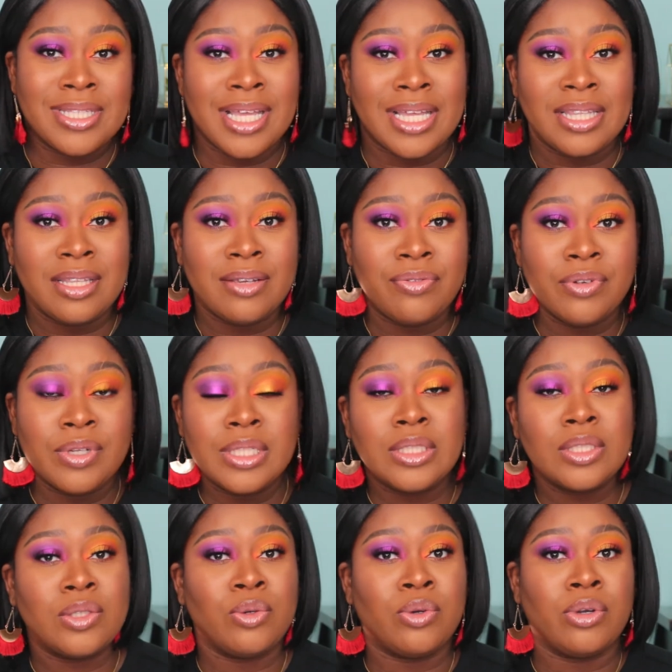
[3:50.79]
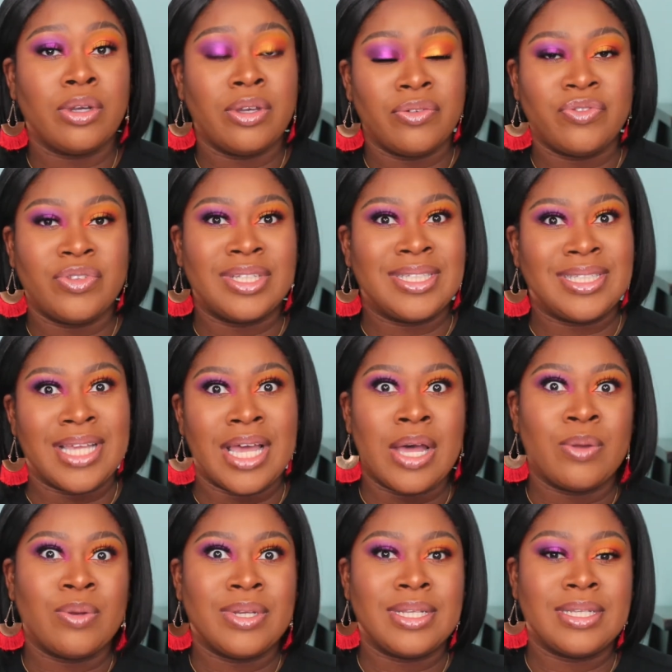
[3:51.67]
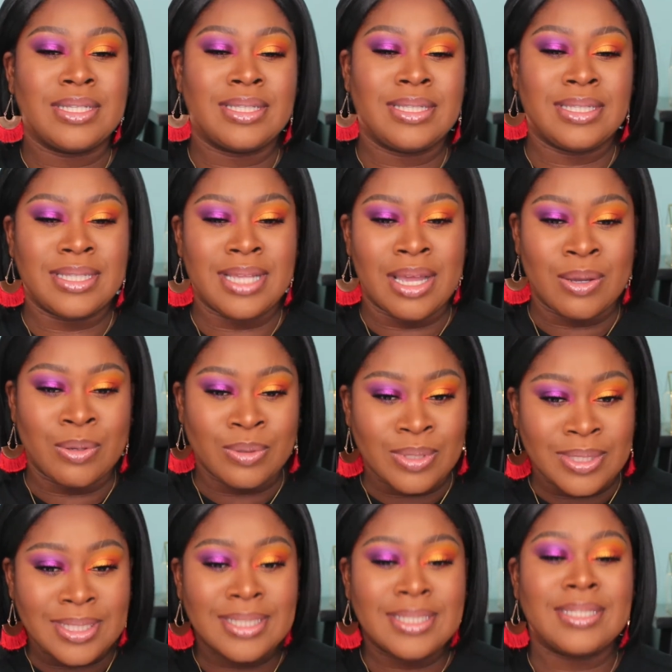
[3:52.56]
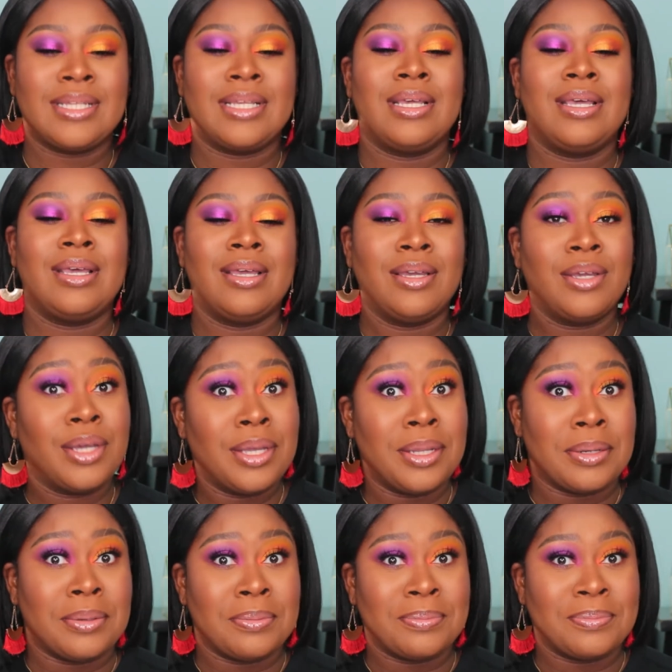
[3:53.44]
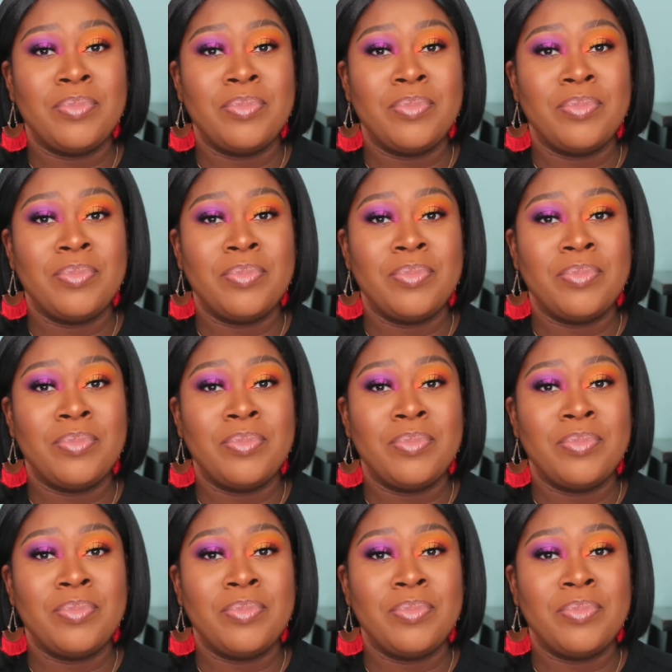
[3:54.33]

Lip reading: that difference or if the sound sounds good.